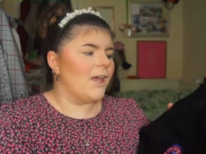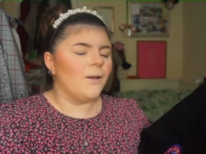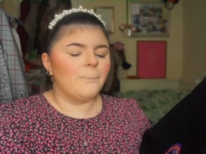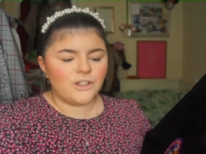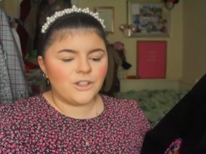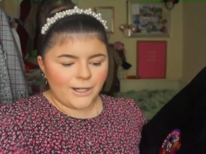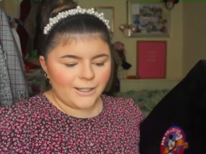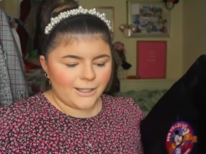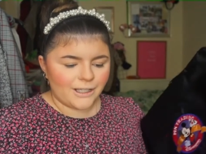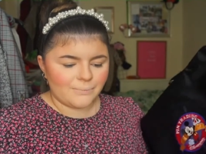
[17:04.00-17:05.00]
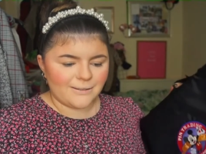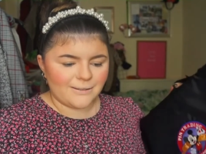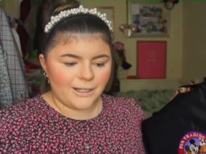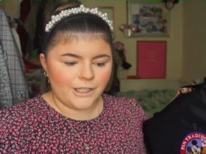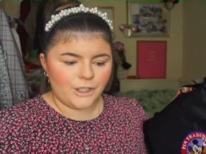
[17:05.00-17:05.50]
Pin trading is
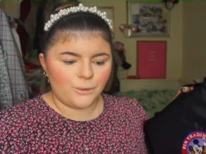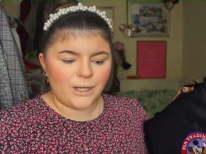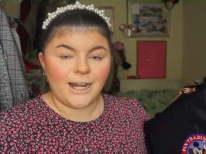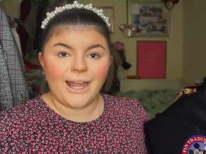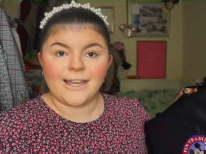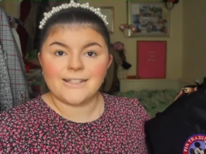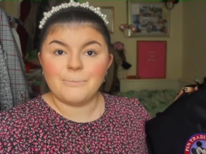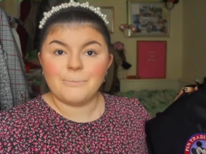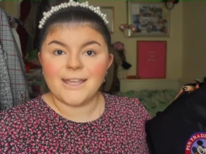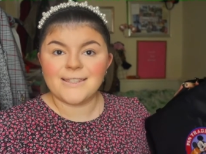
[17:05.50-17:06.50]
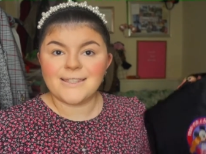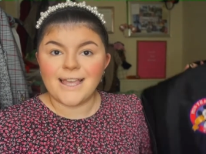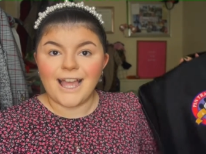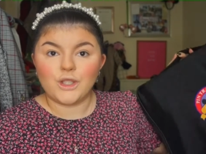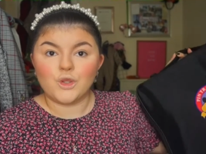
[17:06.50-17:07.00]
basically you collect pins
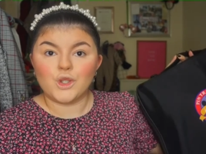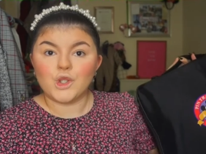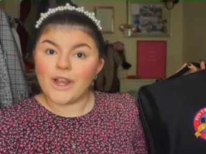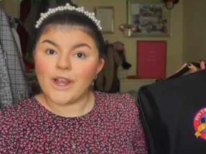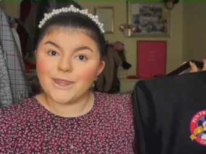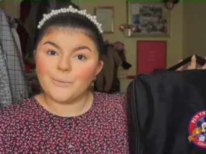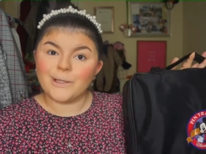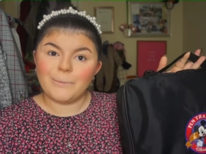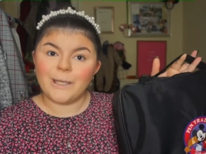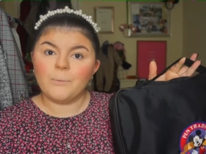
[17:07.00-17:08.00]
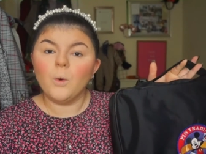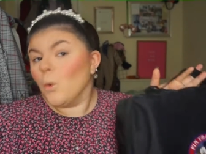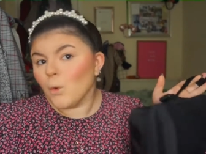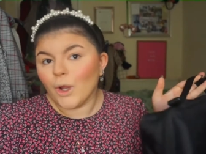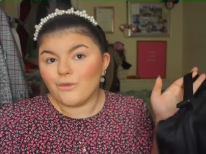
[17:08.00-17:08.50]
and you can trade them with people
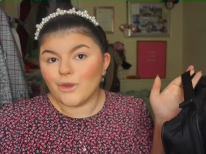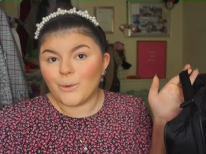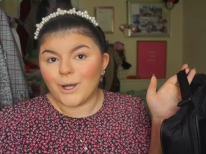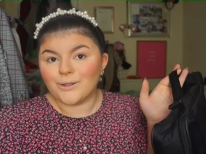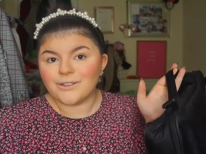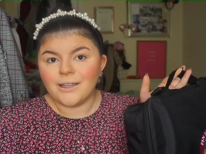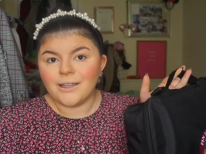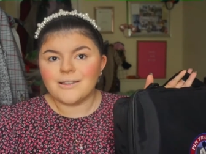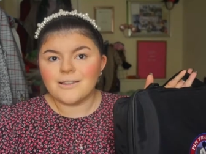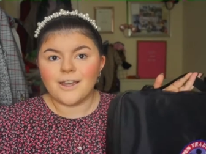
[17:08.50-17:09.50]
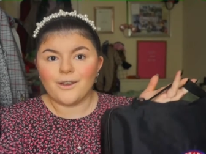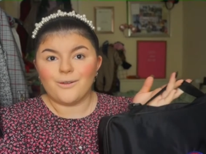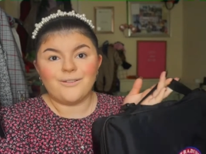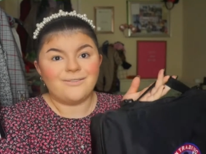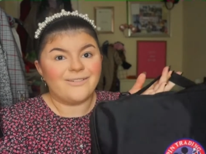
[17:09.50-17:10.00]
all over the world. So
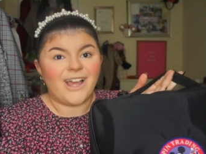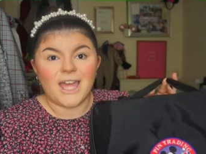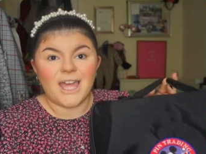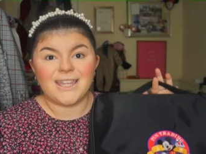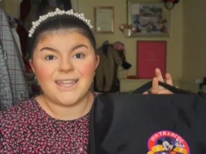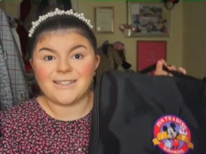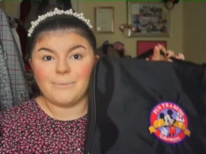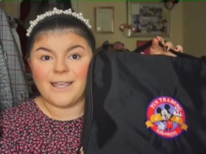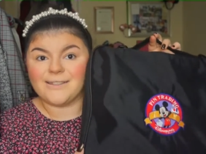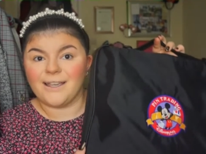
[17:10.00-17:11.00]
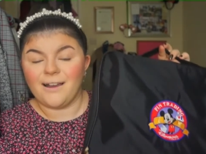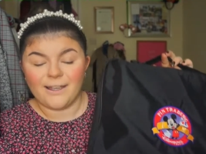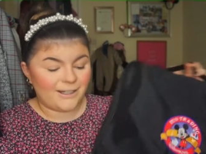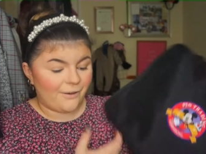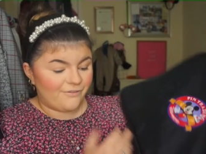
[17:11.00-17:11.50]
I think that's amazing. I could
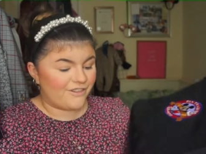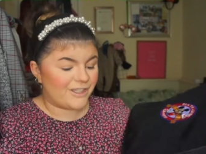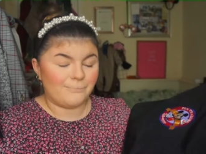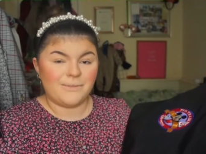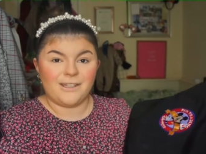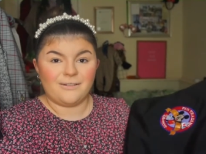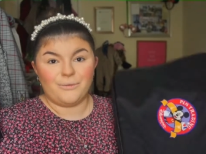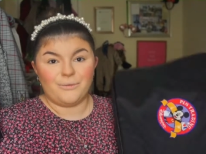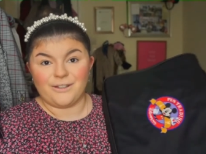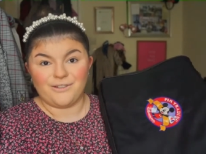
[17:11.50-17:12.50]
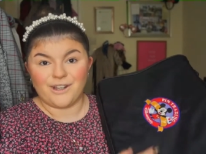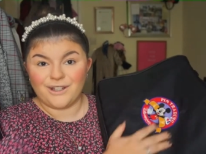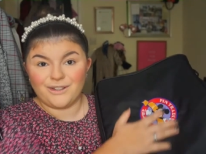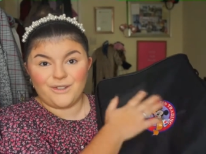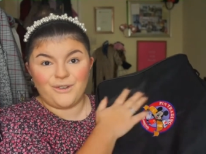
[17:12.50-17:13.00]
have something from a different
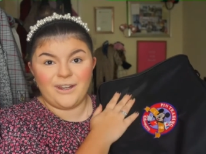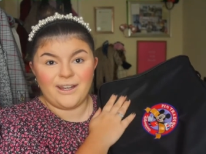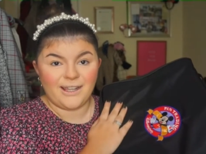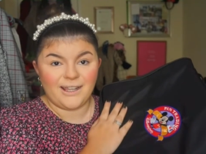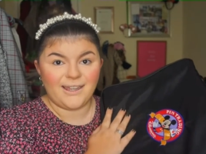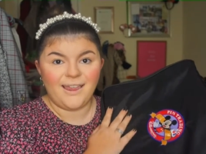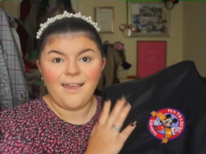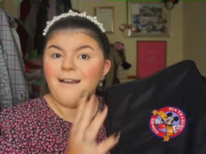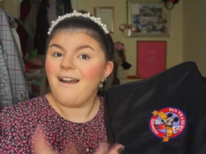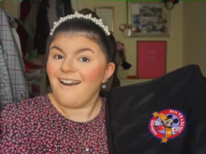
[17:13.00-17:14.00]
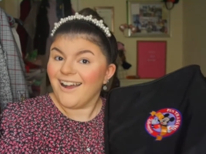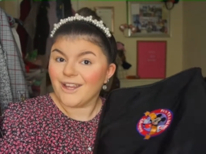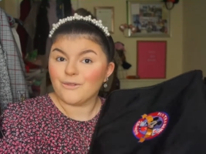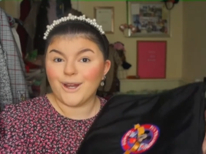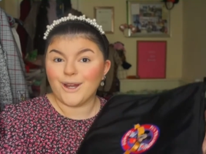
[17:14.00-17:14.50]
country in here. I
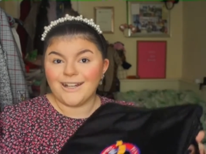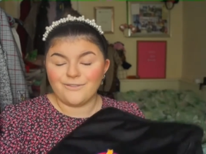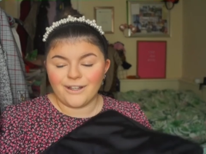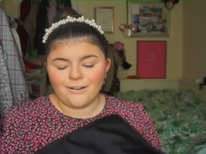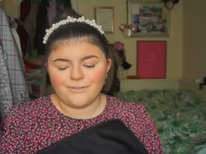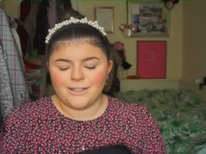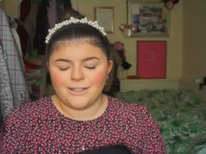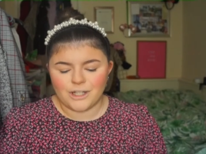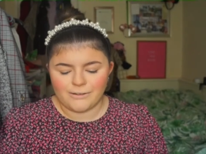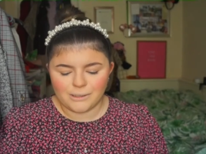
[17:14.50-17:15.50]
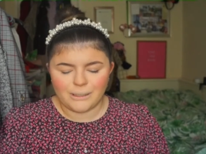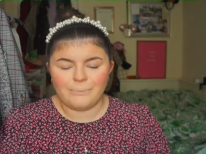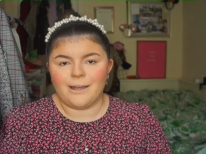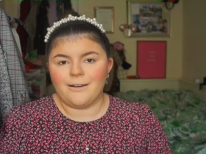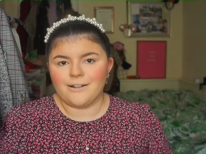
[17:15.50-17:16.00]
really love it. Obviously this year it's been a bit
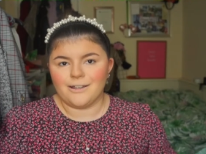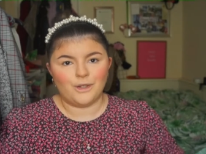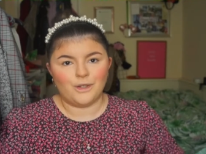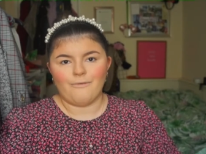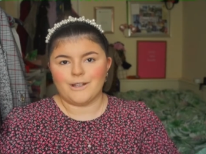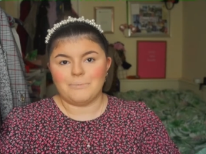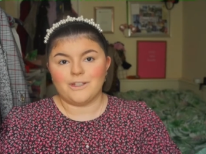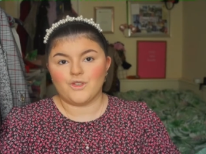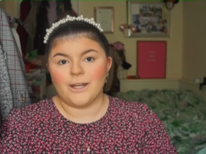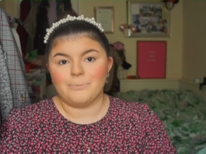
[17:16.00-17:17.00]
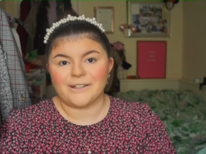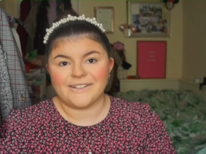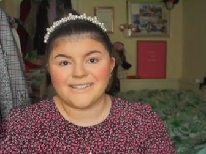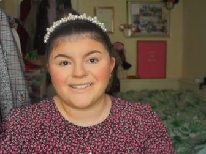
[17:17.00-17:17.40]
harder. You can't really pin trade because